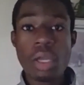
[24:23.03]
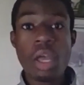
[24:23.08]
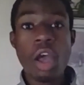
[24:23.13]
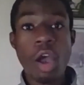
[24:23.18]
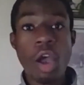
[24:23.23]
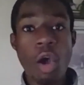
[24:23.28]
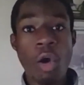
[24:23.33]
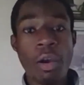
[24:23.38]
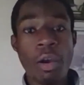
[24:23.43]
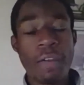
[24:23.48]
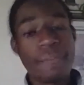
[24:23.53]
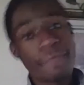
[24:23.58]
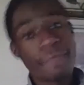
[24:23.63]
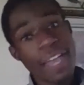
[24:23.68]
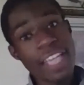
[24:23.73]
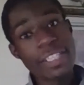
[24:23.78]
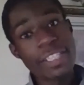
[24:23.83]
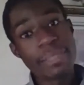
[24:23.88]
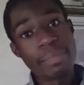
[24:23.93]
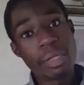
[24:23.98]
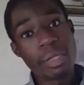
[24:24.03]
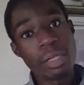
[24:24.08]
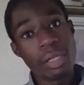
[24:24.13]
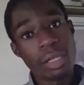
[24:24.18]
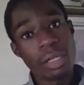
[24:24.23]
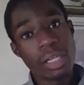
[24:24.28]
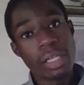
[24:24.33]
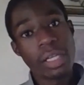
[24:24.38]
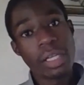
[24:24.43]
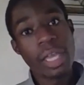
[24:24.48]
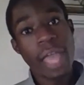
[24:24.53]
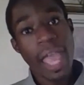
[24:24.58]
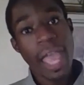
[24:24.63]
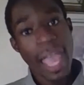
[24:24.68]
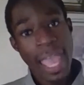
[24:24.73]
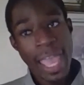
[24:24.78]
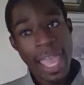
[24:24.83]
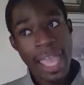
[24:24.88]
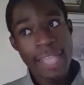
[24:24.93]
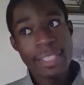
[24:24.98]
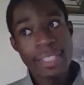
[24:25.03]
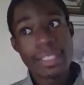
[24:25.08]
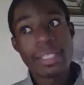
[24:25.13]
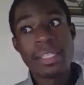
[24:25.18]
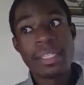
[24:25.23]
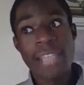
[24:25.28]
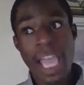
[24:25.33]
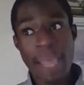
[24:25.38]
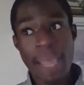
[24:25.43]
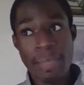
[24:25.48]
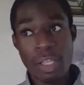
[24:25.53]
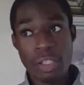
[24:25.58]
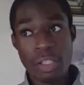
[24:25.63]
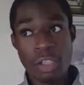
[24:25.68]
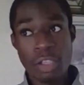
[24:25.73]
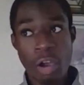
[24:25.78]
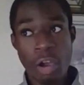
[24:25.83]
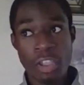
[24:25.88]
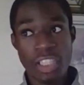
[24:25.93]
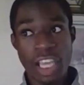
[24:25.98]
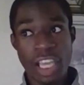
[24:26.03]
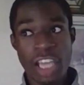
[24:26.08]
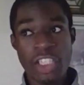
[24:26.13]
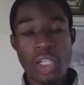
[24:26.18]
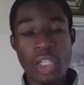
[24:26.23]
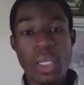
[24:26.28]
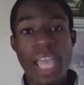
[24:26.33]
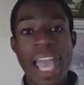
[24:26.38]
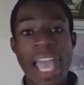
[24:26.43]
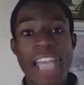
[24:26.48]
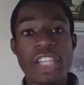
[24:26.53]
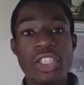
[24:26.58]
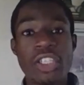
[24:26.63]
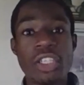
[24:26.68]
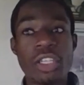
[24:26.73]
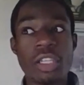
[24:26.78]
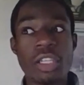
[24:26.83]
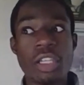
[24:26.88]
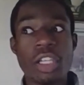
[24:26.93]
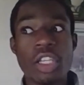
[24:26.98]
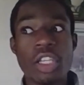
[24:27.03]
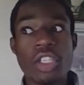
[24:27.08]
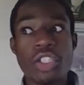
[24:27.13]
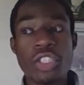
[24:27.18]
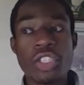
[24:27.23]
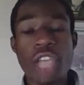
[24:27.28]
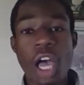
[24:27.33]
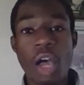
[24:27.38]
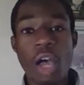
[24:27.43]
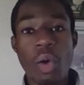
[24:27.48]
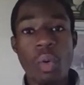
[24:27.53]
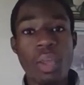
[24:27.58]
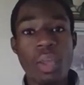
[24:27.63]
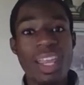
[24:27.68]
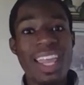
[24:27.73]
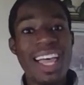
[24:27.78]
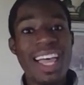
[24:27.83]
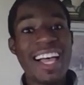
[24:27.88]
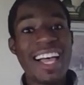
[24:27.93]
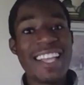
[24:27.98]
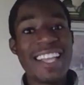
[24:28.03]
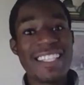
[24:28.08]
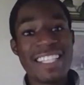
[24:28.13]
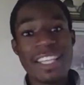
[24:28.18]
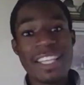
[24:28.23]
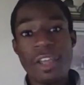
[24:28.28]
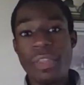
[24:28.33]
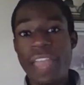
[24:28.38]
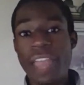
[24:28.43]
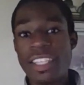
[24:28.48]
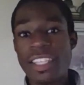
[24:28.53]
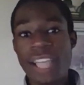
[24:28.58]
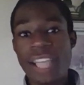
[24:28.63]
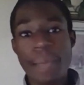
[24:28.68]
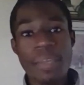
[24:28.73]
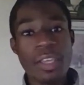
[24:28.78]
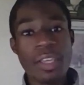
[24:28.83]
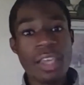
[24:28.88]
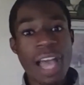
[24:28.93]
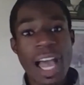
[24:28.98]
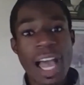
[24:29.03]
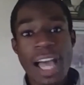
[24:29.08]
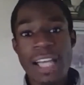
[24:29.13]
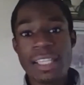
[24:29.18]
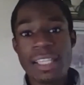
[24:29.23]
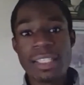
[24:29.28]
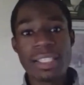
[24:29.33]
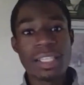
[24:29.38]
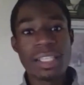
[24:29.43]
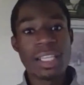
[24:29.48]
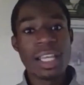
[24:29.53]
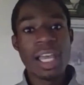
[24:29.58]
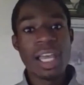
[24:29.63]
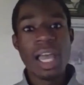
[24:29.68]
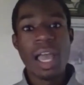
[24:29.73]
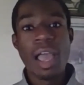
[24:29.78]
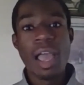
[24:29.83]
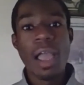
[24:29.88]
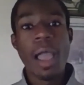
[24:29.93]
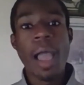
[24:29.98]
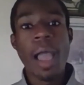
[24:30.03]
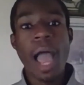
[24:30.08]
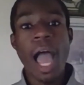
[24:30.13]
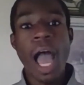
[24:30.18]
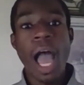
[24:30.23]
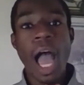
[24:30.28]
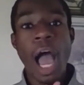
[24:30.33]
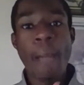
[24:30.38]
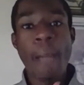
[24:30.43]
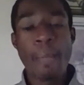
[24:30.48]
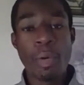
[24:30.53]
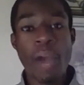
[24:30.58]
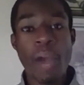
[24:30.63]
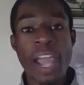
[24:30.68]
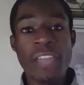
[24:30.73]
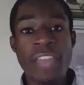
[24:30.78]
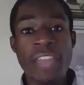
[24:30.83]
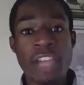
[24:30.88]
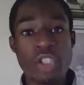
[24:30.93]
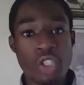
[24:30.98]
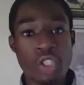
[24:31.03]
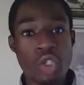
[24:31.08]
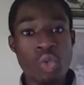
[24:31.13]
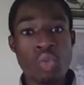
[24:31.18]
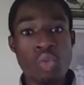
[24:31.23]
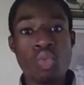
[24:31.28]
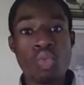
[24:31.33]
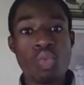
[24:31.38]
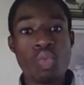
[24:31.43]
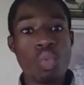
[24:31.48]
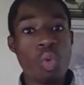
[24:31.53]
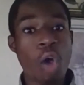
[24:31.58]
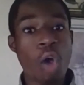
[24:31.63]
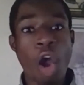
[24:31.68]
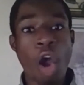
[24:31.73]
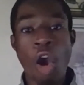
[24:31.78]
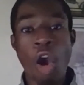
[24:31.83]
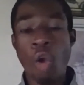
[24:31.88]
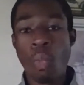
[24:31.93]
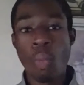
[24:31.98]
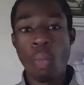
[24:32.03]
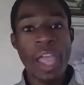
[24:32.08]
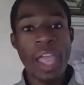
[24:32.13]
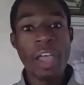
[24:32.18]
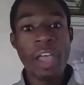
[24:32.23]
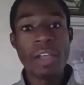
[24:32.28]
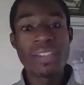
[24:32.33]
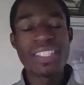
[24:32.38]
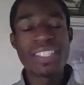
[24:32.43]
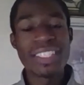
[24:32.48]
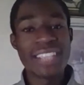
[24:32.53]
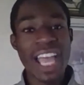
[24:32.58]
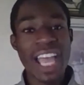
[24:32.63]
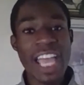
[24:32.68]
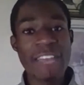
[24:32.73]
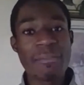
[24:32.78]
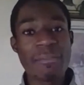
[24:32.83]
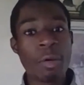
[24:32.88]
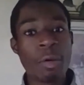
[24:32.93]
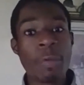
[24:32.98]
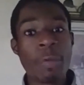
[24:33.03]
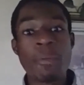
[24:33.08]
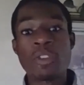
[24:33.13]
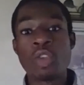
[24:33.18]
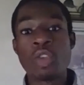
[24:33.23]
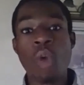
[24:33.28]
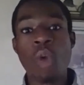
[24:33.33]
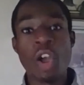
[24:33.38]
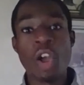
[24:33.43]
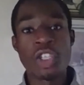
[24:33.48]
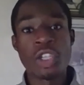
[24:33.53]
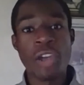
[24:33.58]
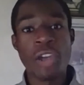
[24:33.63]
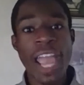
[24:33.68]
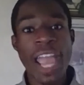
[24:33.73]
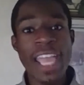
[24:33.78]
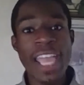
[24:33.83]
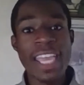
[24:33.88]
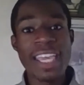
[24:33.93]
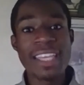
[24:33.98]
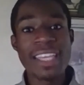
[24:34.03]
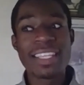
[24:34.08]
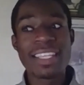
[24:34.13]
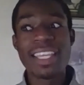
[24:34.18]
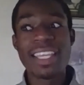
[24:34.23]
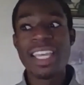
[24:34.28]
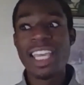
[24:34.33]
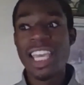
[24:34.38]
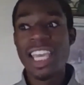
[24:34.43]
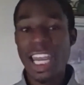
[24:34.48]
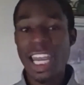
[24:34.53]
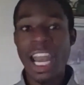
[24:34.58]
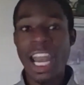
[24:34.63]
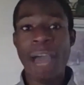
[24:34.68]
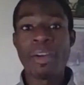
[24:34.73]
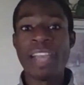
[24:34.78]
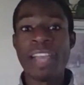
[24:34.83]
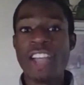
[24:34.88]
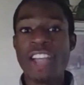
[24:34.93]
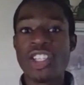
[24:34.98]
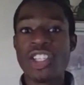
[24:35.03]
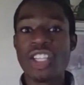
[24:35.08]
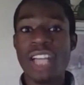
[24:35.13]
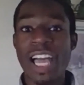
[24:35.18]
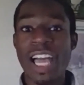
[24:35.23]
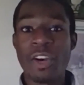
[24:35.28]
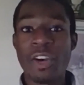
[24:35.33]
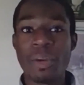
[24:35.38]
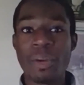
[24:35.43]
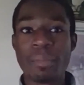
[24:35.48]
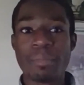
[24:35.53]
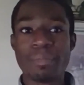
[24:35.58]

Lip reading: on Facebook at Damian Talks Education. So until next time, you guys, I pray that you are well, safe. Remember to wash your hands, and I'll catch you later.